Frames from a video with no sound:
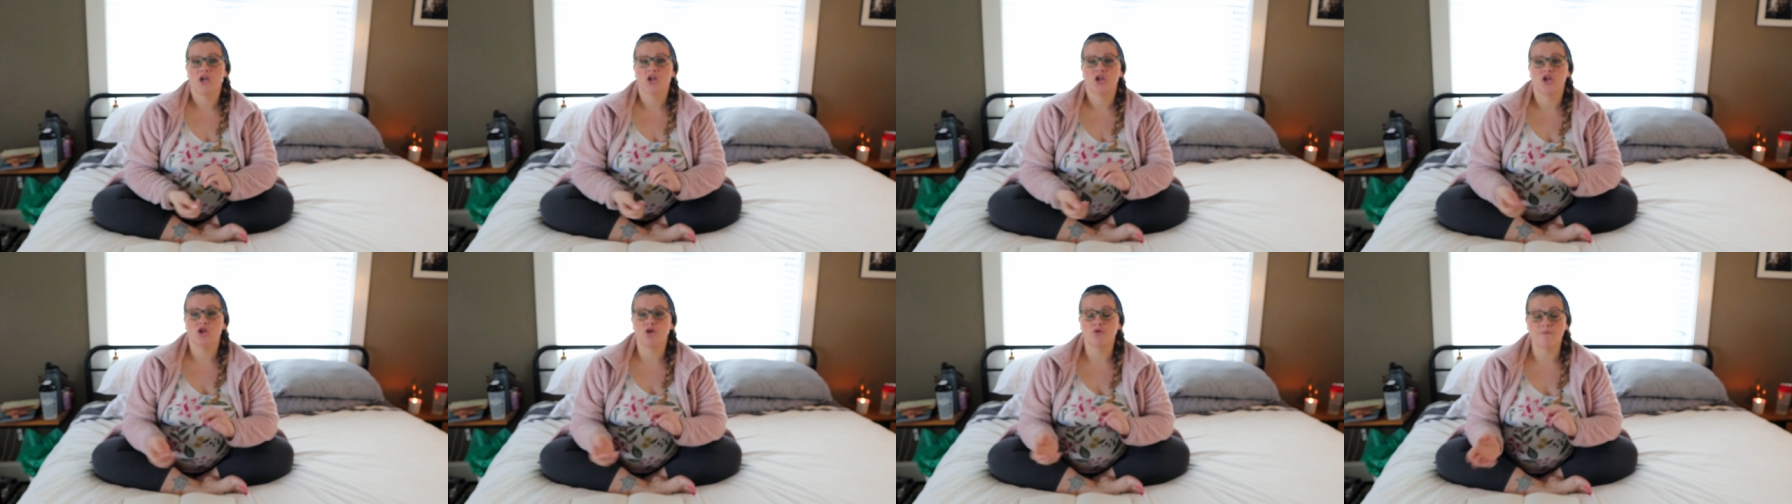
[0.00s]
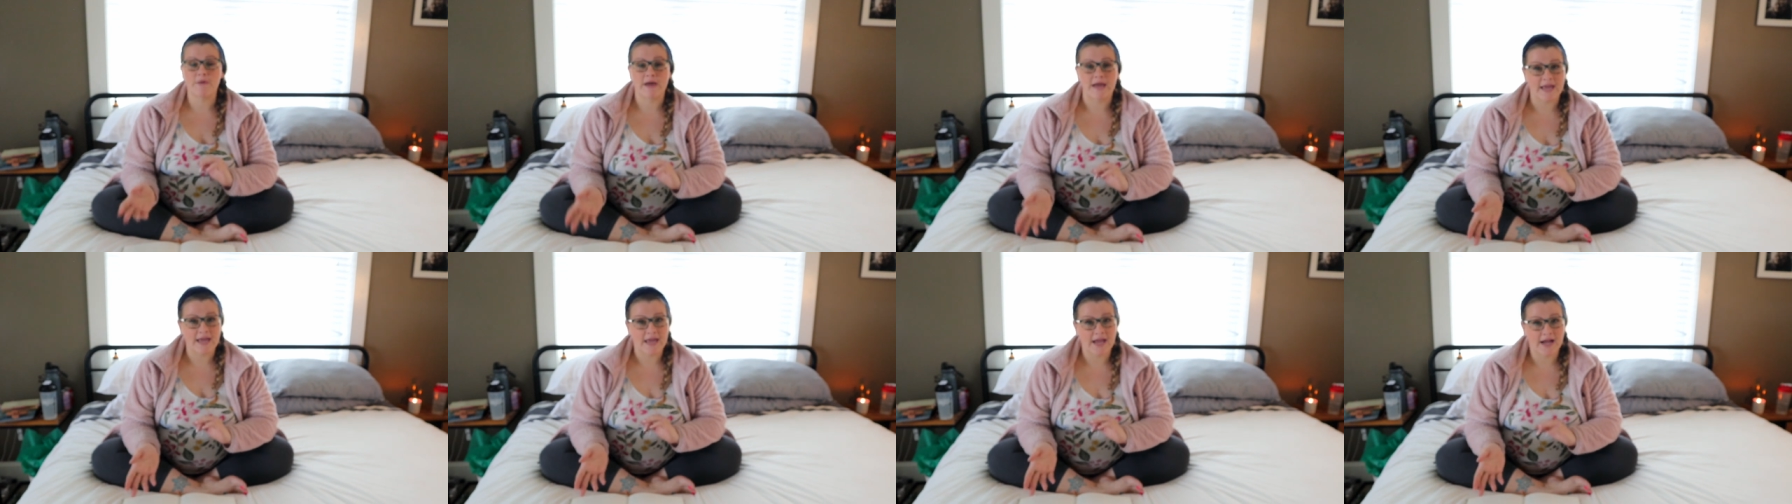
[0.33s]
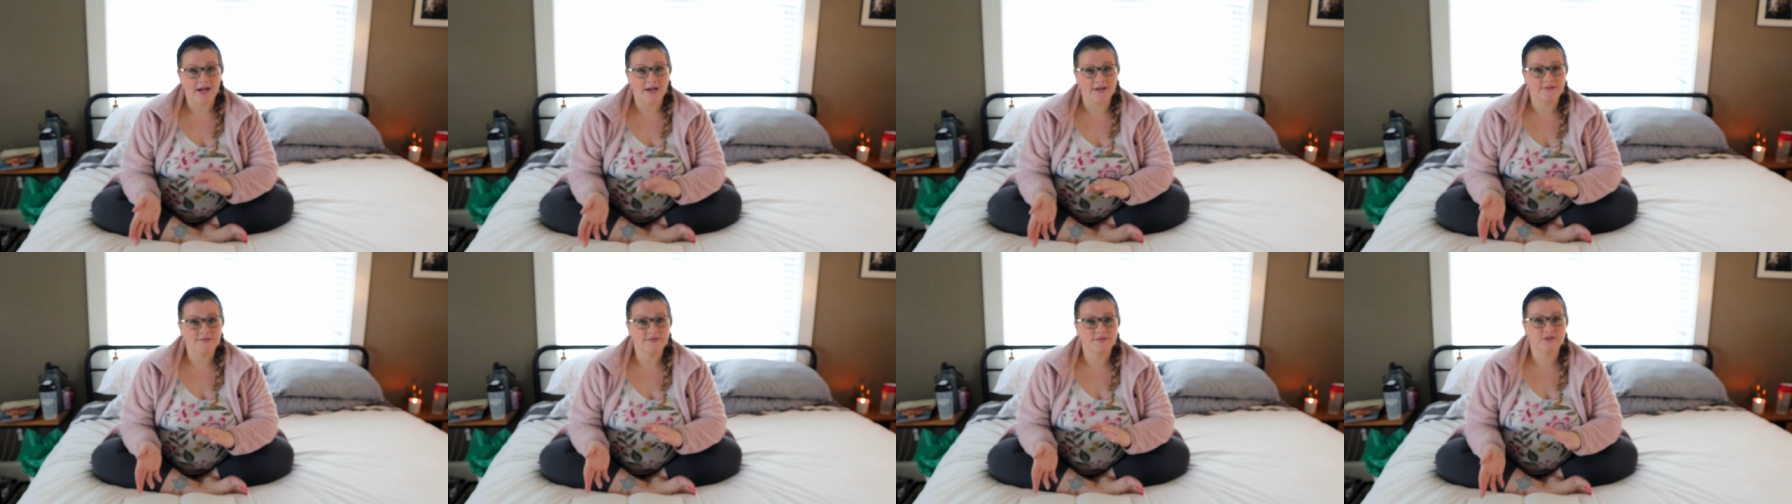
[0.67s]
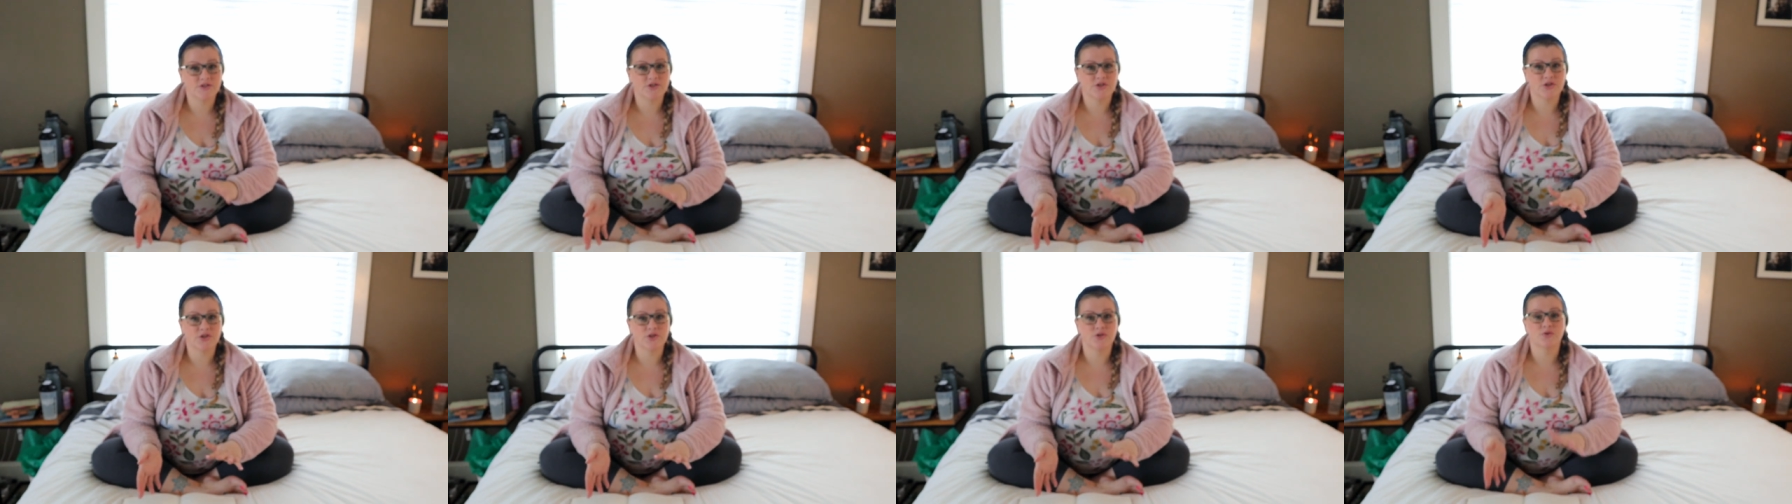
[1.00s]
You may have
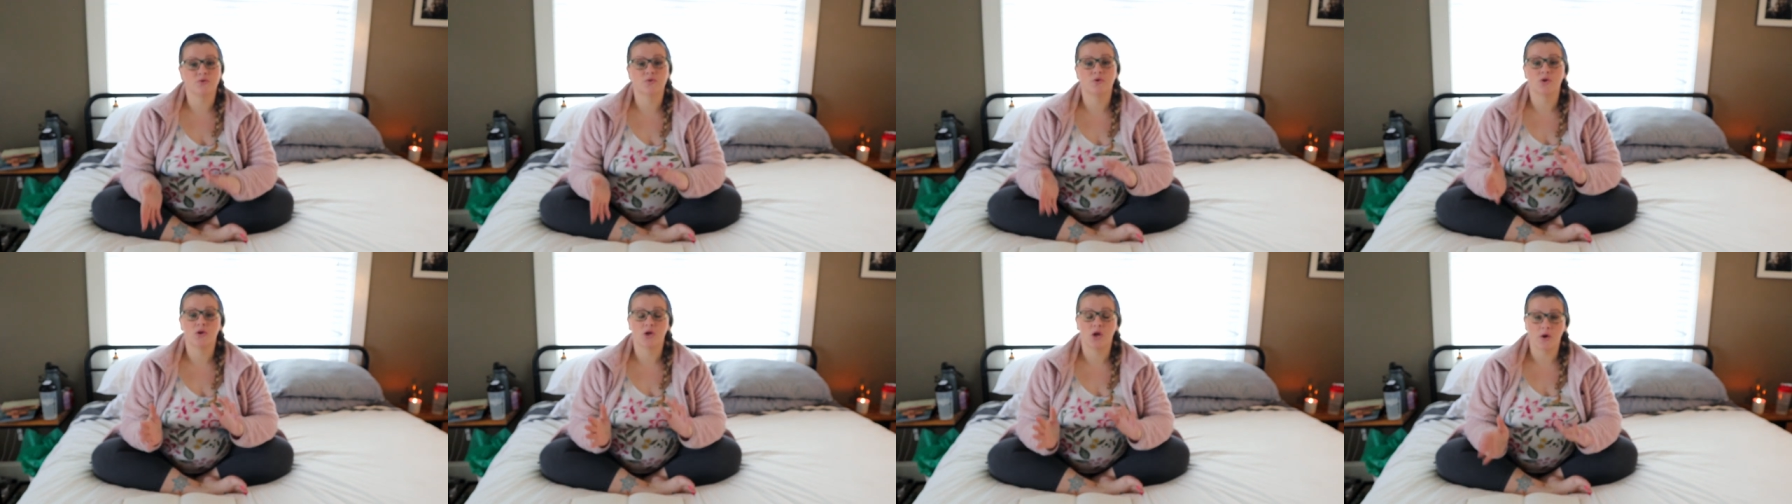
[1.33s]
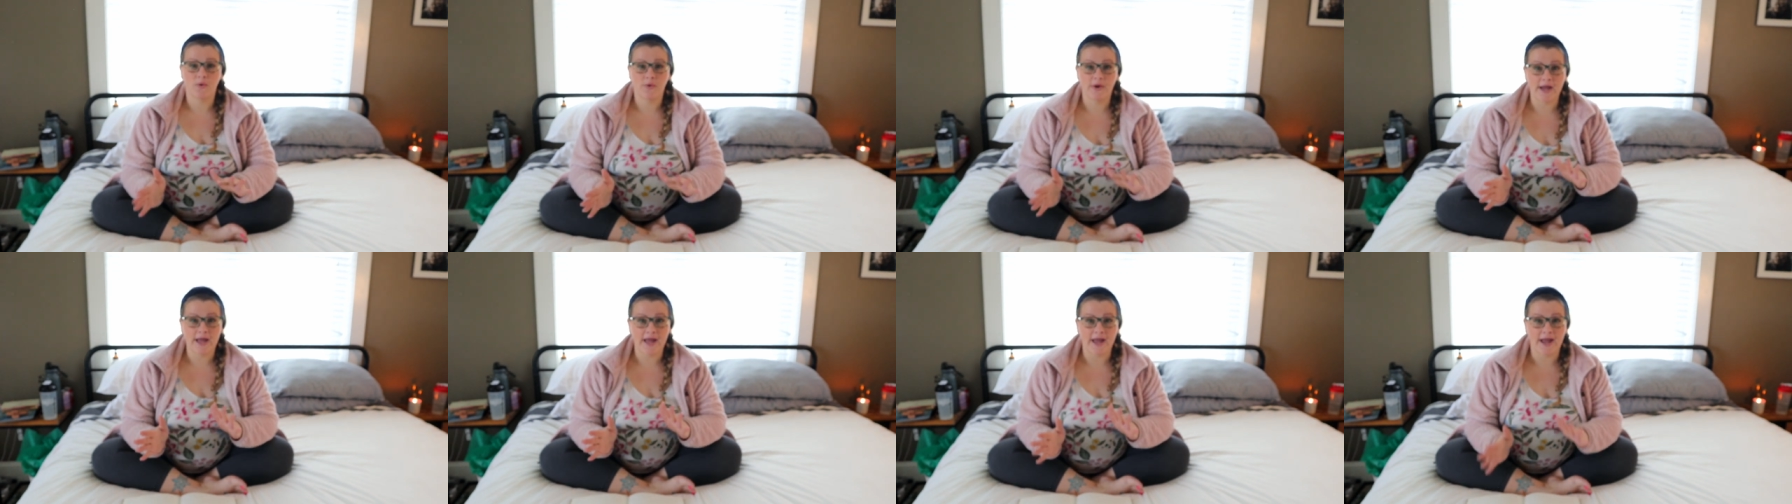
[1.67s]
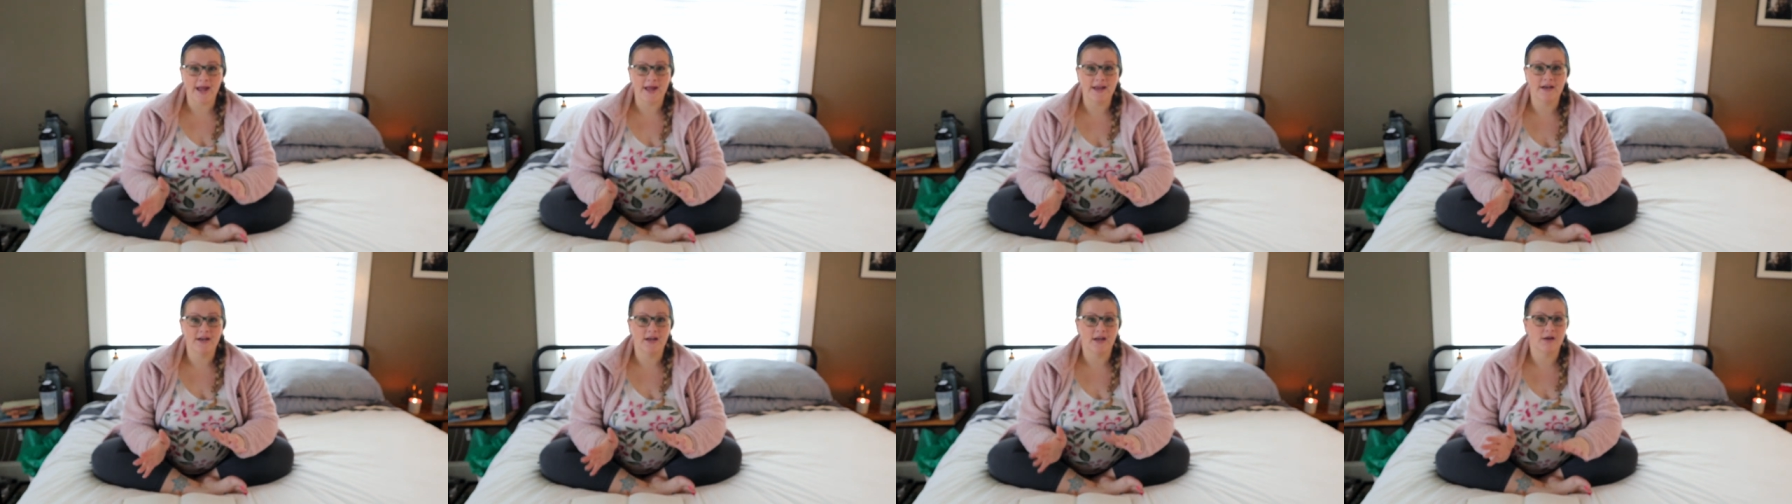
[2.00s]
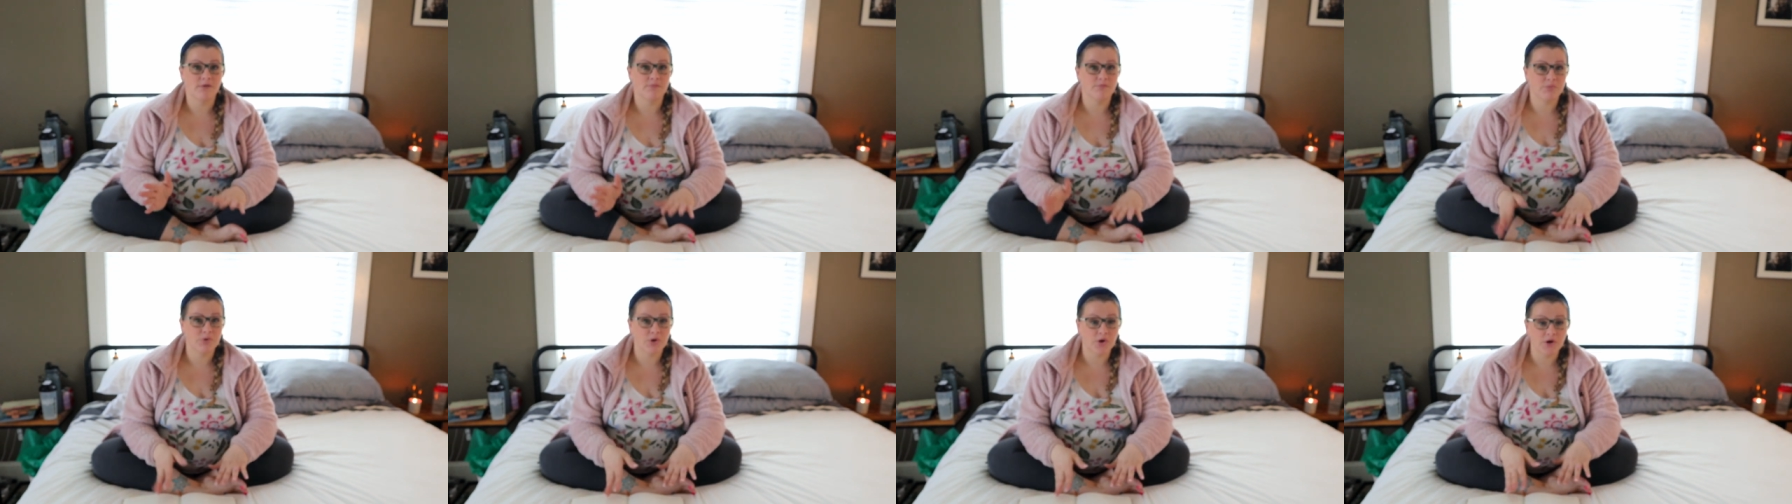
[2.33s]
to go ahead
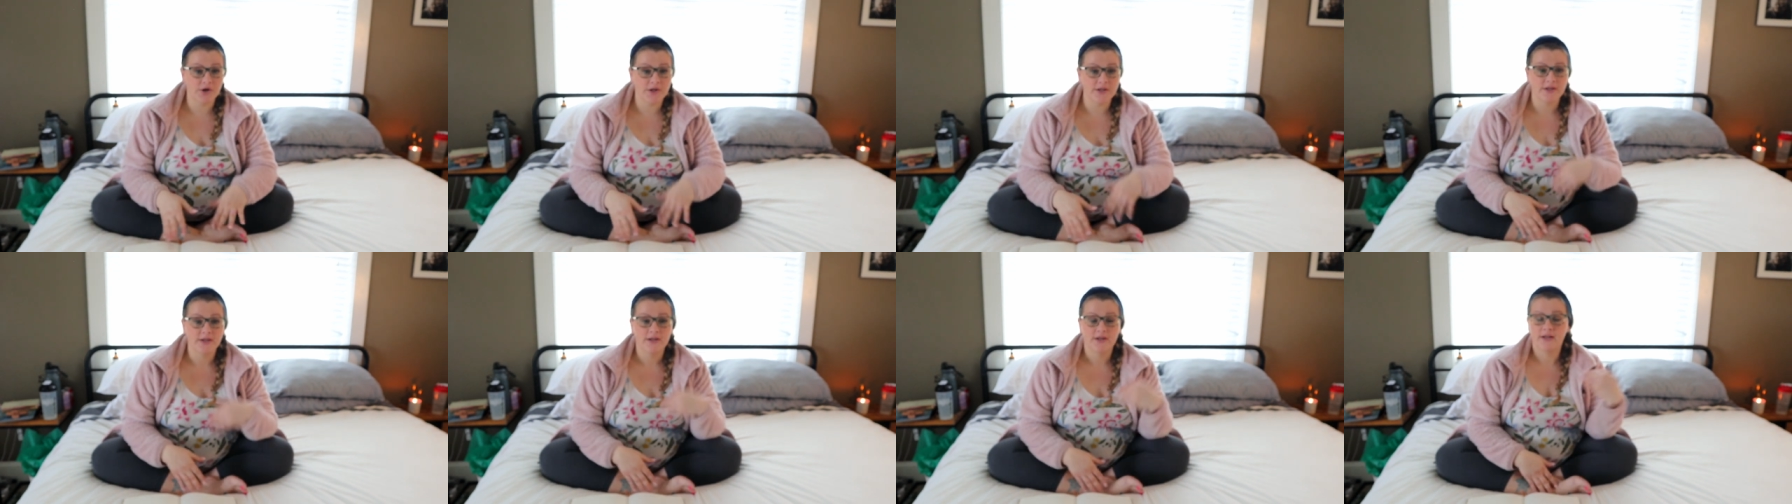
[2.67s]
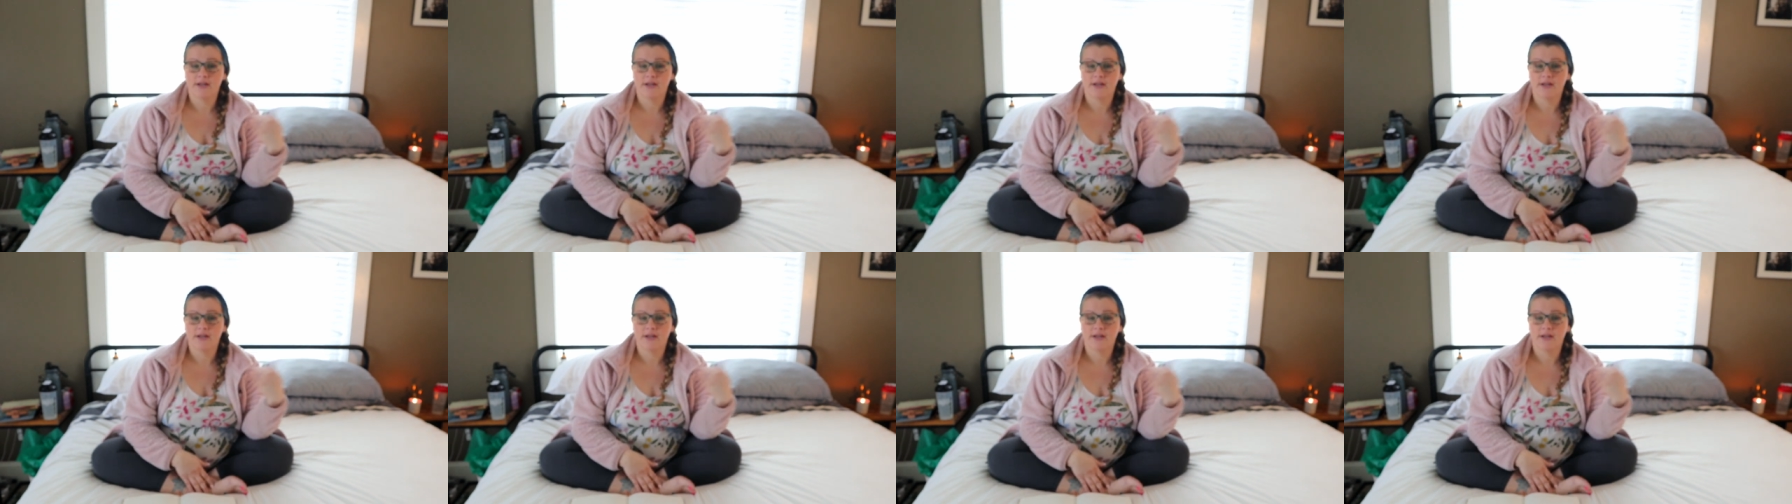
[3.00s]
and put